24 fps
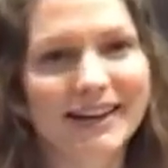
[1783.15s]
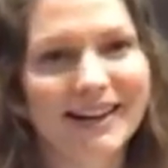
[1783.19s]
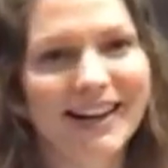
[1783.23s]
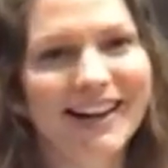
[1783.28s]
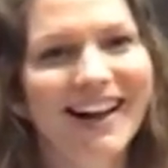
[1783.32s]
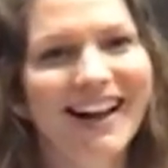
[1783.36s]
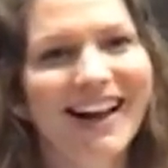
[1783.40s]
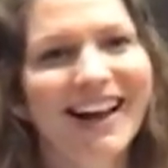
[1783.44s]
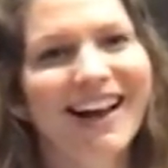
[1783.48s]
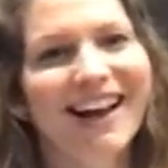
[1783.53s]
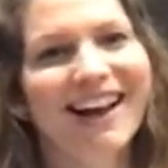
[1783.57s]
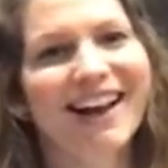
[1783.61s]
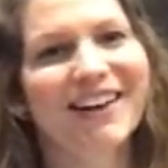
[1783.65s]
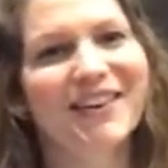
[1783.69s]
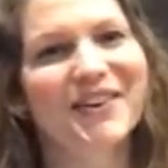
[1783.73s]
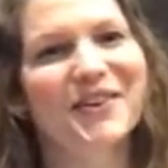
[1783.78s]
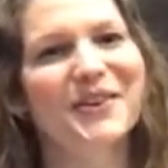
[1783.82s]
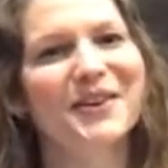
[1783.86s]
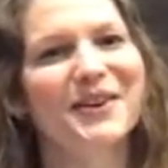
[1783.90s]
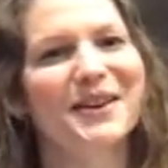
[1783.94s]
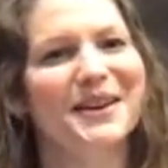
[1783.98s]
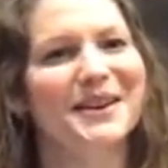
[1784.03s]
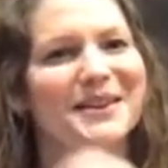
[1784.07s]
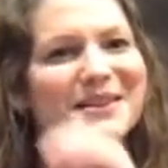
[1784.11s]

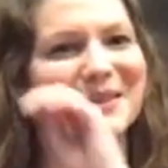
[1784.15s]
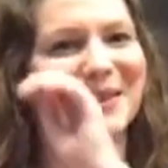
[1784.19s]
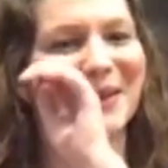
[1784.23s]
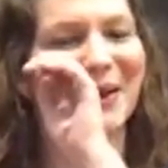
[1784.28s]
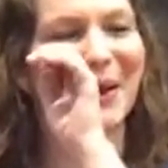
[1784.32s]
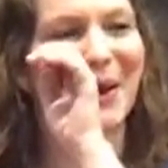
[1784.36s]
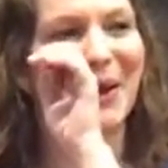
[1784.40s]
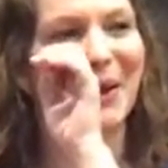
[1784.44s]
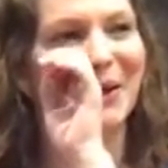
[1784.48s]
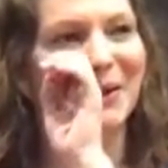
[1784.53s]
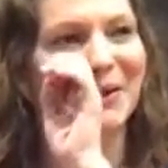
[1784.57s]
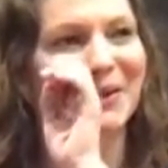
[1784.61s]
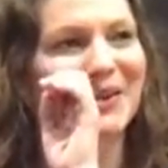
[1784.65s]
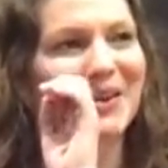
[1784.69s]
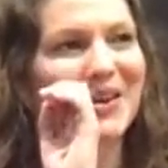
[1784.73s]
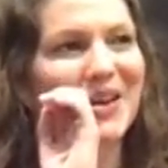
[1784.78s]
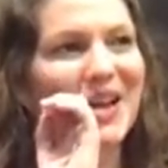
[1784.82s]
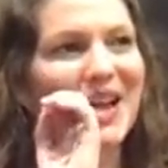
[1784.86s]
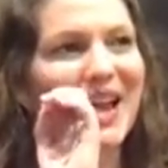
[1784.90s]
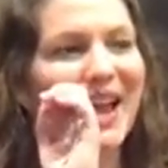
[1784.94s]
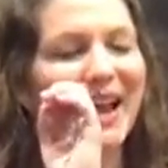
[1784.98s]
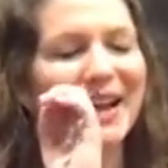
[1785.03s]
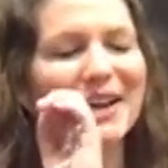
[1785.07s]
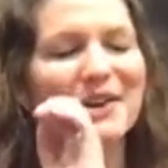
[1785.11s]
What is it called?
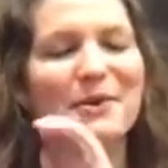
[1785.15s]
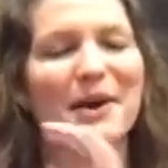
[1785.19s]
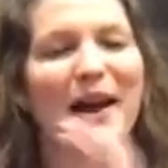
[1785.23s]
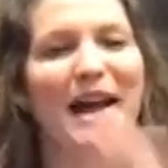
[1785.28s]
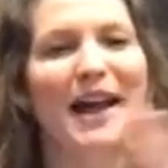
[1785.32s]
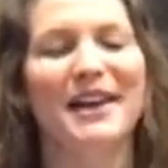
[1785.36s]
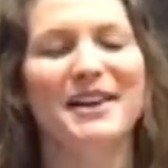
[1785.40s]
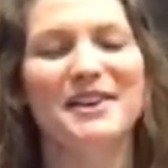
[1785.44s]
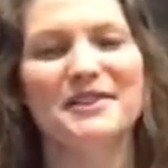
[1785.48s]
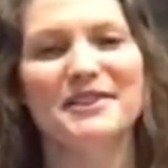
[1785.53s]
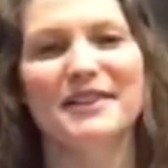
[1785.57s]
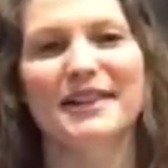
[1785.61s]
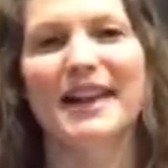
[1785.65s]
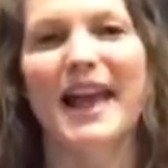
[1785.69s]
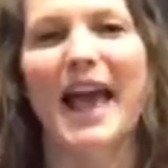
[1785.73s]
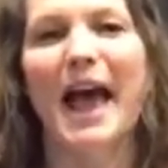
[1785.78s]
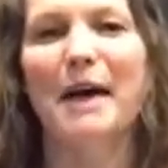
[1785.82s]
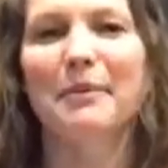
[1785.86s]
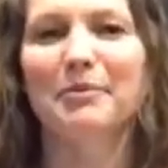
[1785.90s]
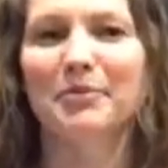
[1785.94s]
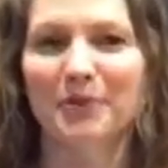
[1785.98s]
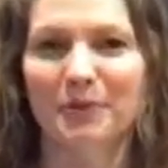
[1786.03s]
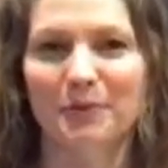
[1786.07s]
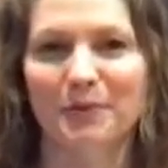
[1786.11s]
Anyway, I use an
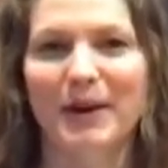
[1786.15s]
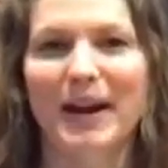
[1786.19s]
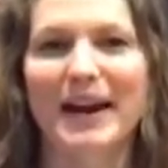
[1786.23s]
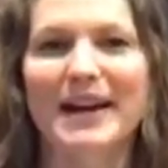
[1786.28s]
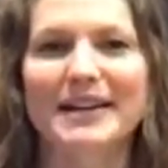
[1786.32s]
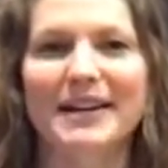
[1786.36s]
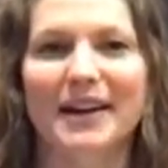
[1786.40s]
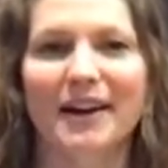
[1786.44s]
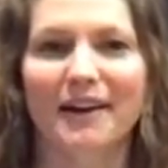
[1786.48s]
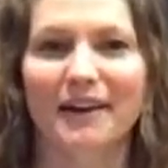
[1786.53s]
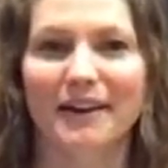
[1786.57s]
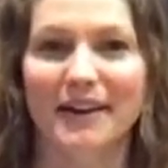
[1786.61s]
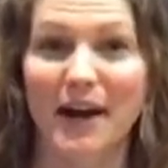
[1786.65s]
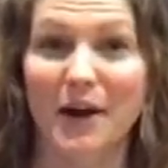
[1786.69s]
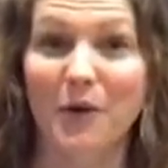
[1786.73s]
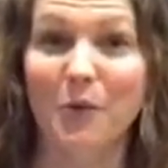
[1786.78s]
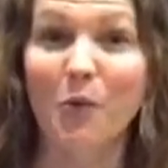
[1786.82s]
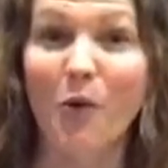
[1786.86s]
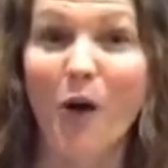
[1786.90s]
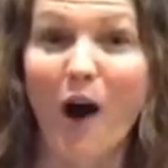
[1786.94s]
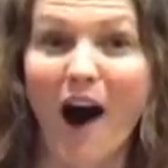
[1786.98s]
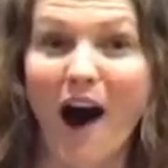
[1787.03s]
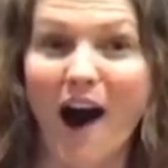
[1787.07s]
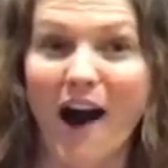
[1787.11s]
app with radar and I
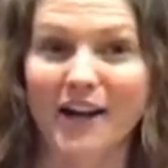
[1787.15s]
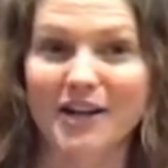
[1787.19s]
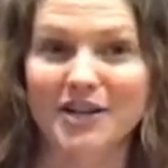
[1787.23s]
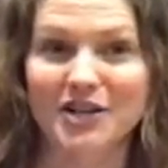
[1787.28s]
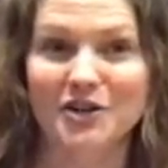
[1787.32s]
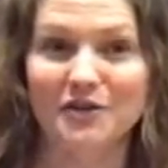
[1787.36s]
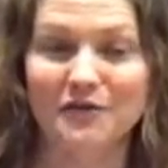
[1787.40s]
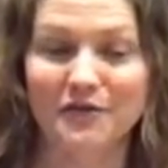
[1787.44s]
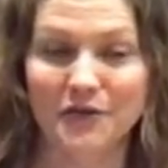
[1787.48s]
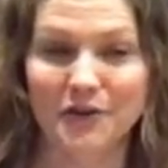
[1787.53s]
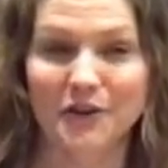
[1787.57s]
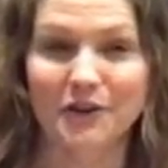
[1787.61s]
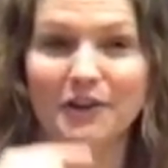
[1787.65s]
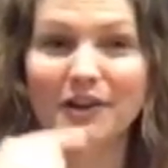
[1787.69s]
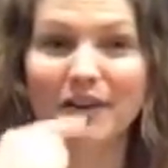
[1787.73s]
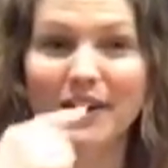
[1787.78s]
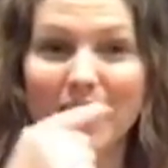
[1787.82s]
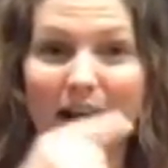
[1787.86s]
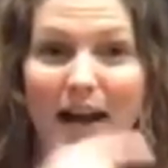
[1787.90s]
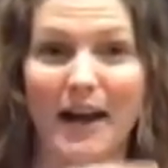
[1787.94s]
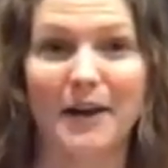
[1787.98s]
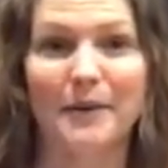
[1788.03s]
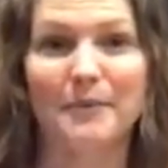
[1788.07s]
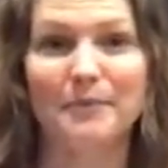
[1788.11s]
watch for
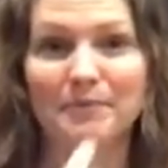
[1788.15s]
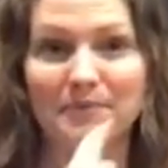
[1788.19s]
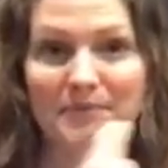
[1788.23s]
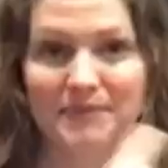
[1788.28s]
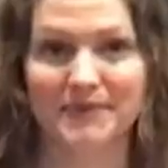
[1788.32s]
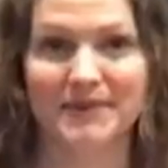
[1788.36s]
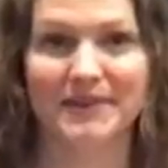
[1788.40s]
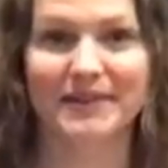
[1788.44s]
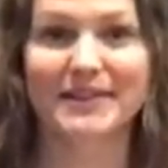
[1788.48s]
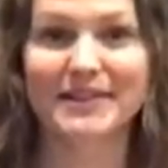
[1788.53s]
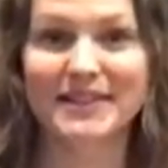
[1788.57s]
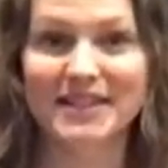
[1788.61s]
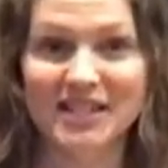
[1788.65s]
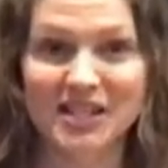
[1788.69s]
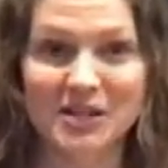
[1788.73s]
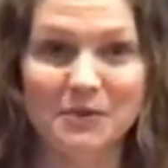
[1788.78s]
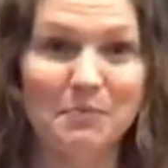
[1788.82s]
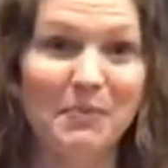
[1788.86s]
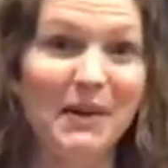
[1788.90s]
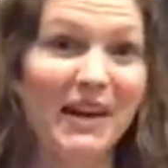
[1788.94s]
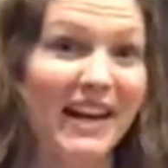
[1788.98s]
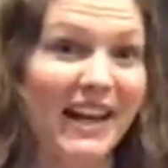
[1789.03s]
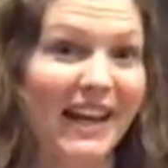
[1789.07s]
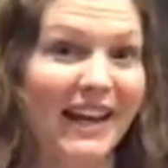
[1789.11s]

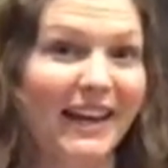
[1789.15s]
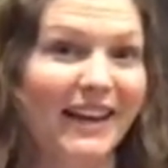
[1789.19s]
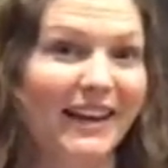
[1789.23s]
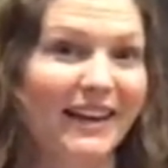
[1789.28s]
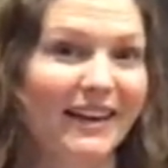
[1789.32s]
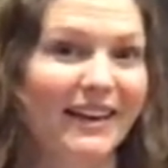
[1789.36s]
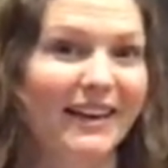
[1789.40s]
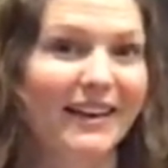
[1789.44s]
spinning,